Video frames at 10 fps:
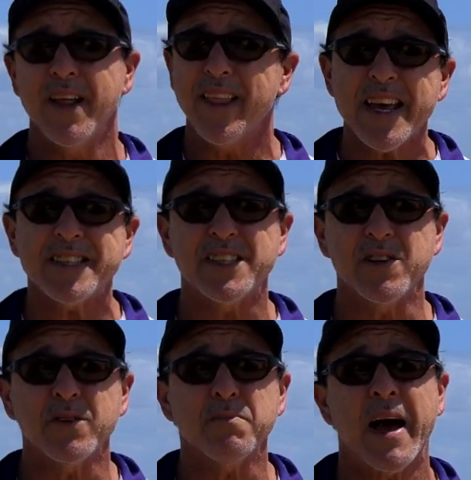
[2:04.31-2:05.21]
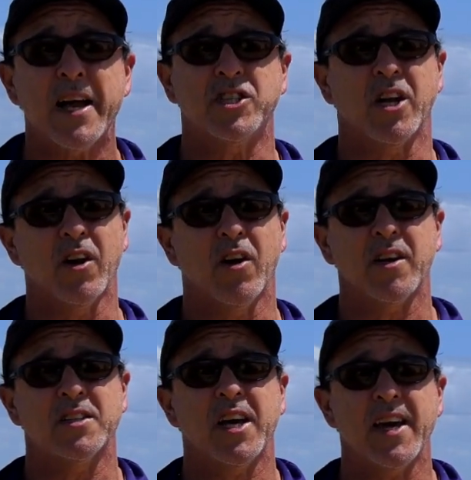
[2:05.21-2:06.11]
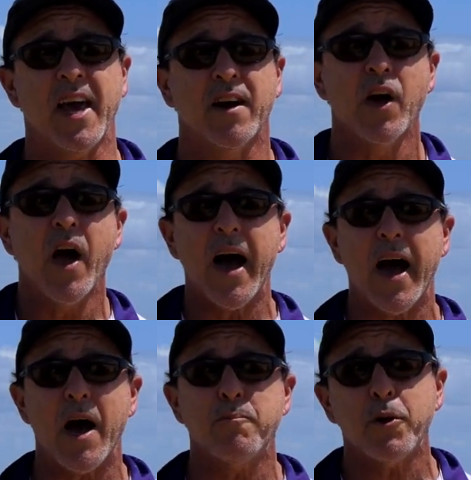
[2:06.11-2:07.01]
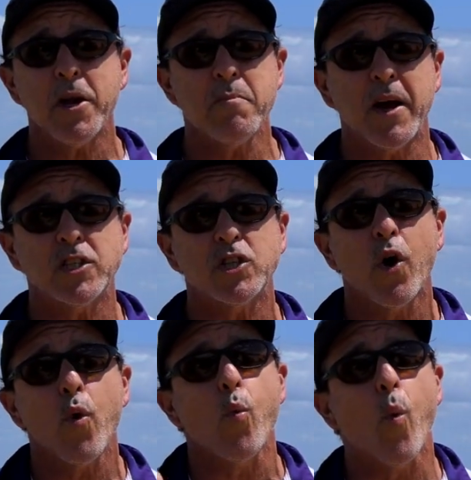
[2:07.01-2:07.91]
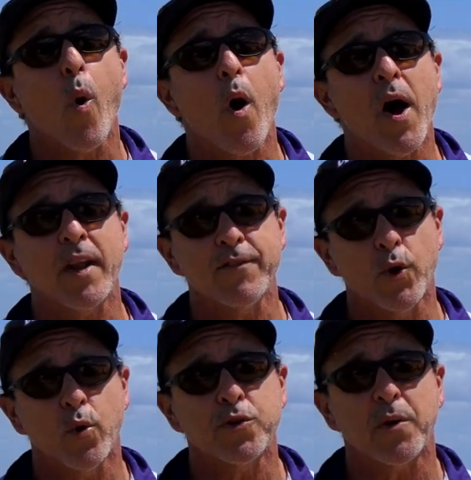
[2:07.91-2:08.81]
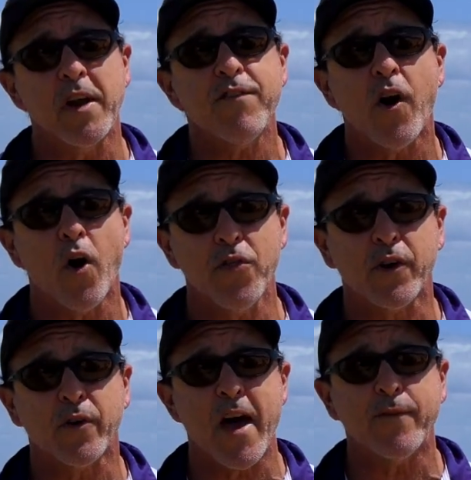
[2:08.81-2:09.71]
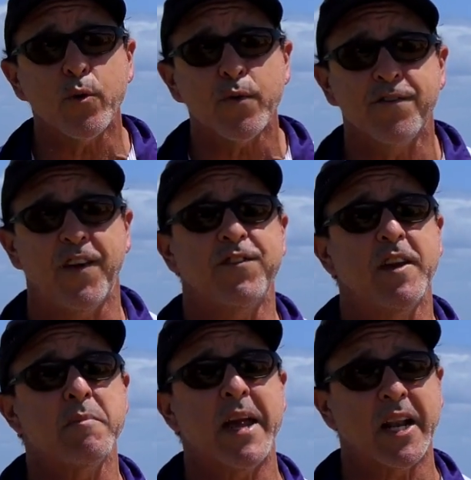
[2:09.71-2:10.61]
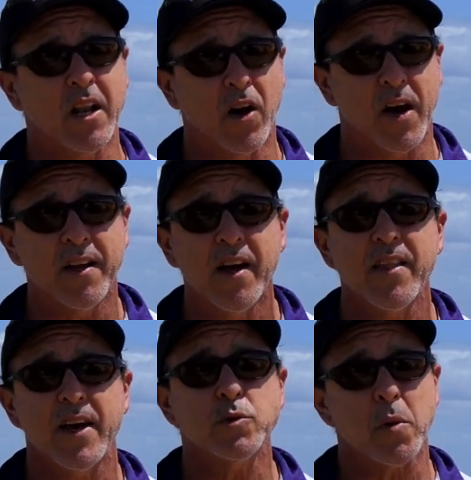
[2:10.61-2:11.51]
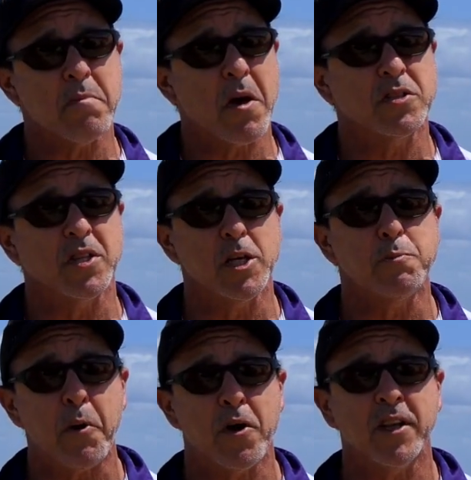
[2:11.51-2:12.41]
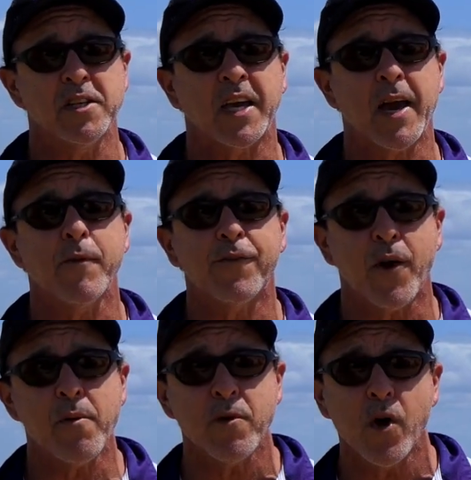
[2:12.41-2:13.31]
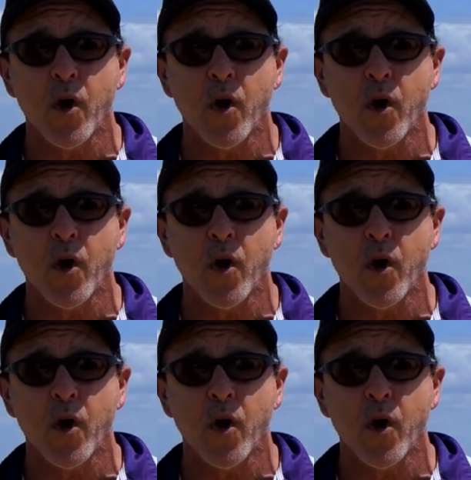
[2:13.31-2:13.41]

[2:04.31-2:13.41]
They're still marching along, I tell you. Pretty much wide of North Reef on the gravel, 50-metre line. That's where most of these pearlies are coming from.